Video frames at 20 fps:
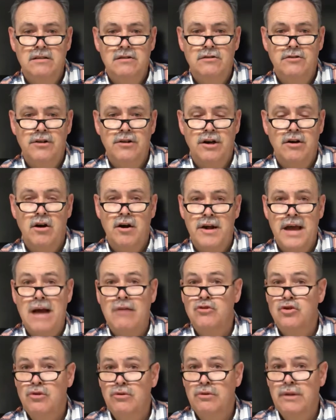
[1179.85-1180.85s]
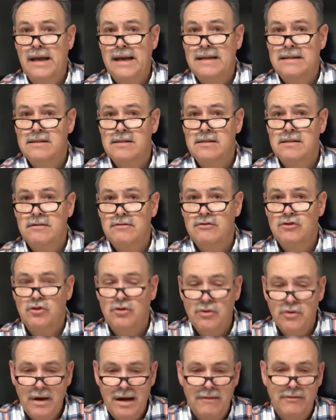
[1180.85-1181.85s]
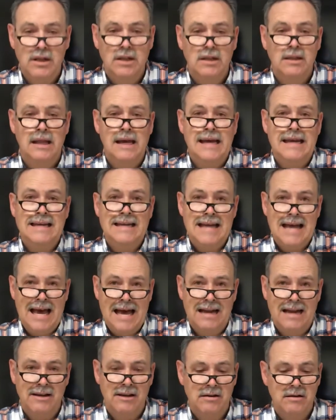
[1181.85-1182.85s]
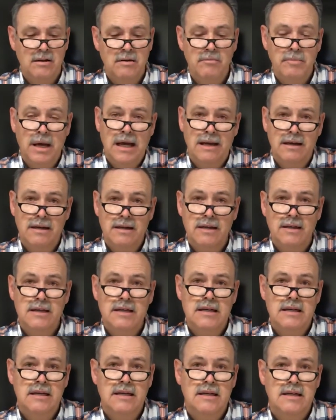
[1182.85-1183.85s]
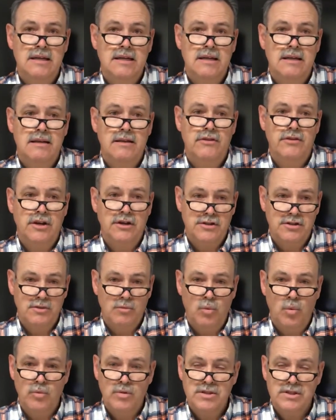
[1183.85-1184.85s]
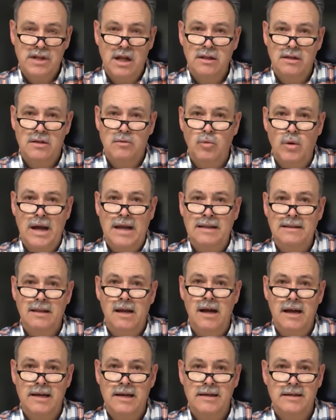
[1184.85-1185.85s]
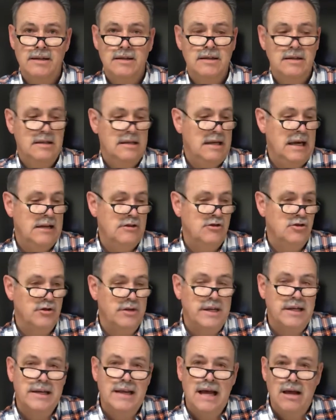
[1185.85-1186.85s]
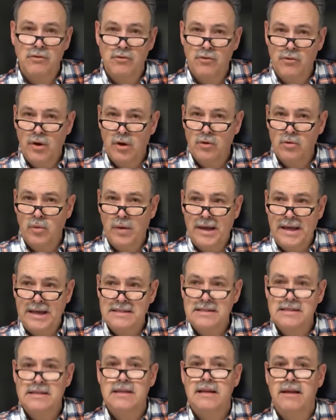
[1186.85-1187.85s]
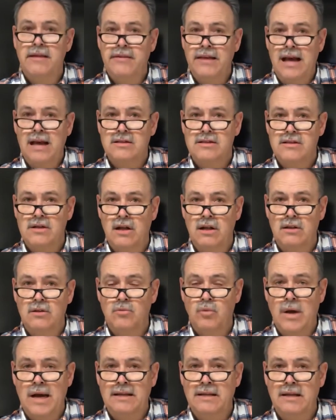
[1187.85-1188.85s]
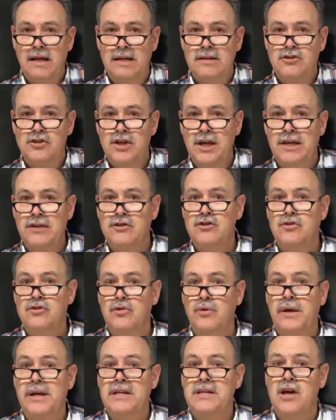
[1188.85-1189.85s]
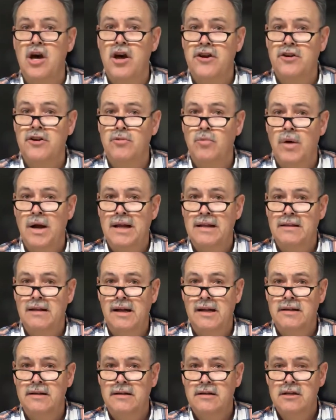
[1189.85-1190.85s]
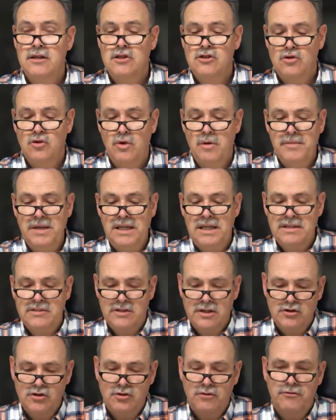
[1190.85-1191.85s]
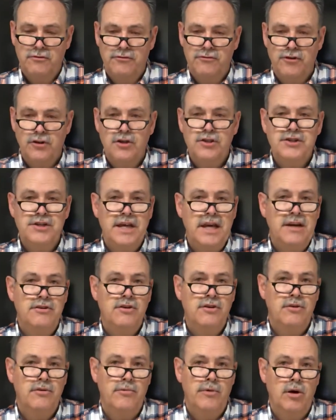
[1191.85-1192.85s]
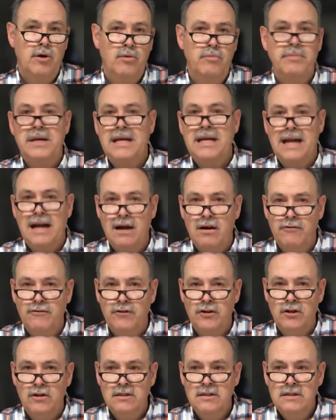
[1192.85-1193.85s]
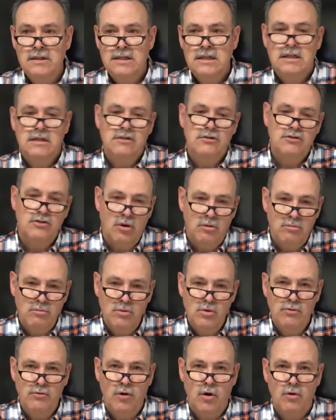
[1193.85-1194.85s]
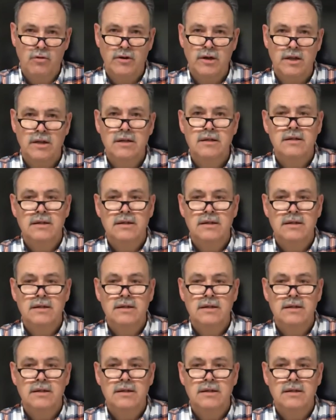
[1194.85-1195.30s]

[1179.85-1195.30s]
there are now two lanes, so you have a lane added, but there's a solid white line. As you get down the road a ways, that solid white line changes to a dotted white line. So it means as you first enter the road, be careful, don't move over.